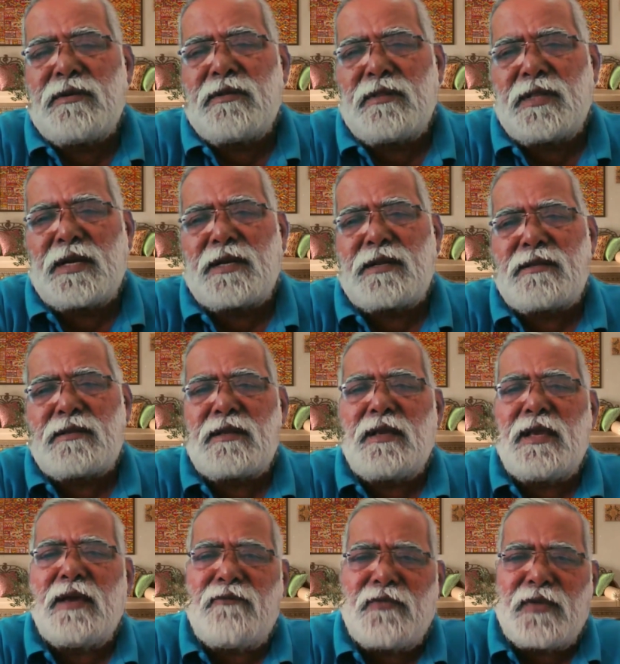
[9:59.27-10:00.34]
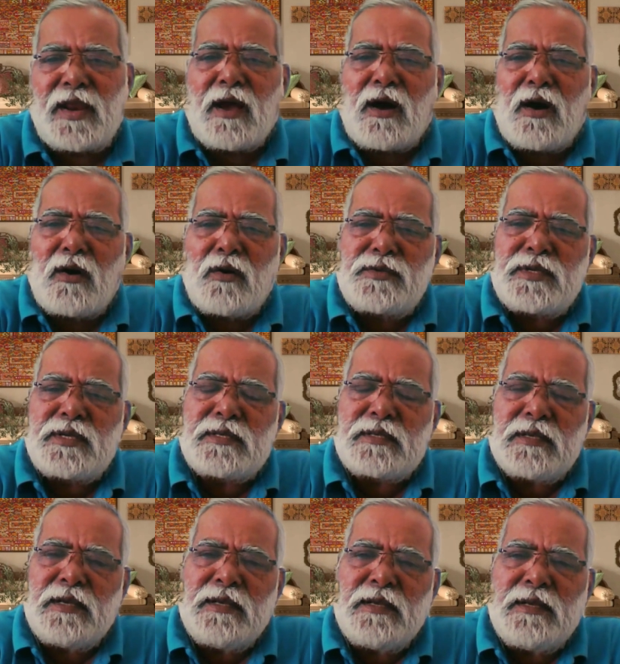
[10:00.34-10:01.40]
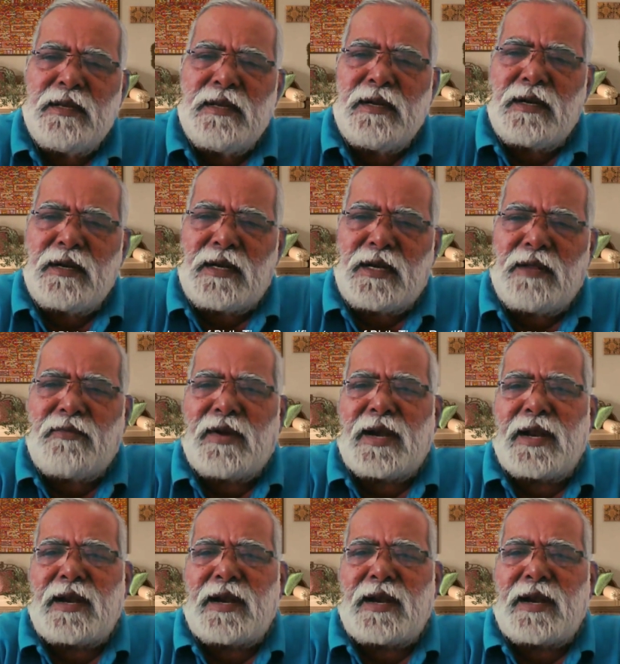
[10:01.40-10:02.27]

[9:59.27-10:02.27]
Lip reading: that is, every house is divided